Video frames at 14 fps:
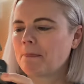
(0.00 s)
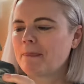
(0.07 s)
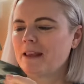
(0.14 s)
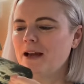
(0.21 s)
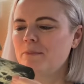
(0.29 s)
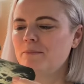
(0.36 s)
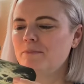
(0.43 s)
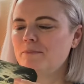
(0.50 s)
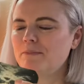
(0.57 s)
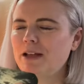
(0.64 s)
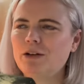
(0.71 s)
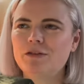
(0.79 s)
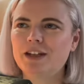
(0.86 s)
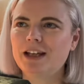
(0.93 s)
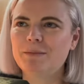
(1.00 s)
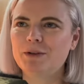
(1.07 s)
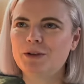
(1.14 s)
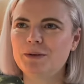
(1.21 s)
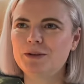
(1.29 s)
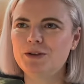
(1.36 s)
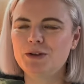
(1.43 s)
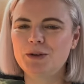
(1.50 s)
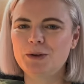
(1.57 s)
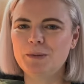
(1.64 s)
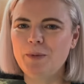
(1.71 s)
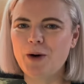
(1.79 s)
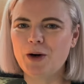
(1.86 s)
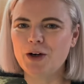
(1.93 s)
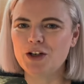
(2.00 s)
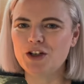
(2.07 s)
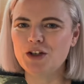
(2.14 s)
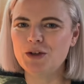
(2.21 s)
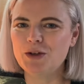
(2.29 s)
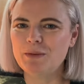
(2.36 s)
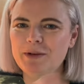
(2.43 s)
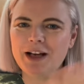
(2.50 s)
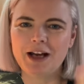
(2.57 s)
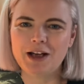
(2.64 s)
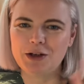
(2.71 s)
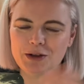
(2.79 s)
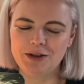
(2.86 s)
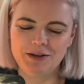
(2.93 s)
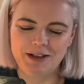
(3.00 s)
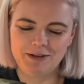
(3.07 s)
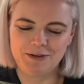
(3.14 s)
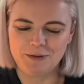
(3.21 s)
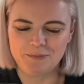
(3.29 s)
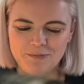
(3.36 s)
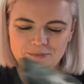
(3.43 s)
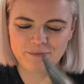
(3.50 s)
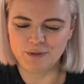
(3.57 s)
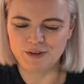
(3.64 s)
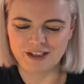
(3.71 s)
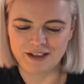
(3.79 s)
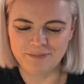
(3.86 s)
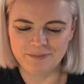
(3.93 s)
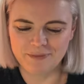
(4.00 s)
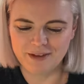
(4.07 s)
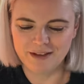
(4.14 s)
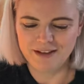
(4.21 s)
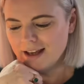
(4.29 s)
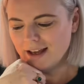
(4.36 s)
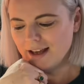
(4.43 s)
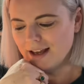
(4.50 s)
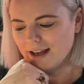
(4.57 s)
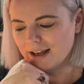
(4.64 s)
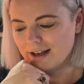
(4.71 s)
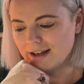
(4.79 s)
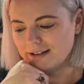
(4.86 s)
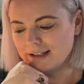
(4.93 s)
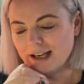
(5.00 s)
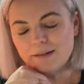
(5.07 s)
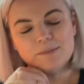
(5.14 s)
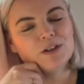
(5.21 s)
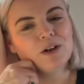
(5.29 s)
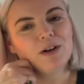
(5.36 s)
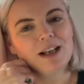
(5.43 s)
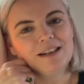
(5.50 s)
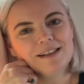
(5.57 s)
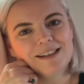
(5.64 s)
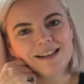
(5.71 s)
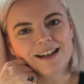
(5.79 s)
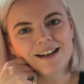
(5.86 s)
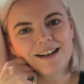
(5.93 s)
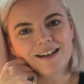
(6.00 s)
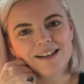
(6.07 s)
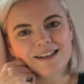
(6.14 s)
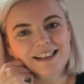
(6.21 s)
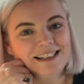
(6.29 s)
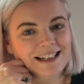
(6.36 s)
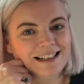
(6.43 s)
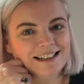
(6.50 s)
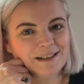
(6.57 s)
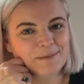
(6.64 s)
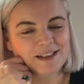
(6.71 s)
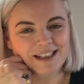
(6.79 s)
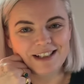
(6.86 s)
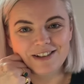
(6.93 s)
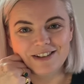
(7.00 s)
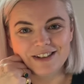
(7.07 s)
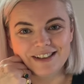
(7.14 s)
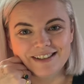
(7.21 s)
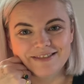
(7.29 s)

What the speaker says: I don't think I'm going to do a part two. I mean, I could, I don't know, we'll see. And yeah, so let's design some stickers.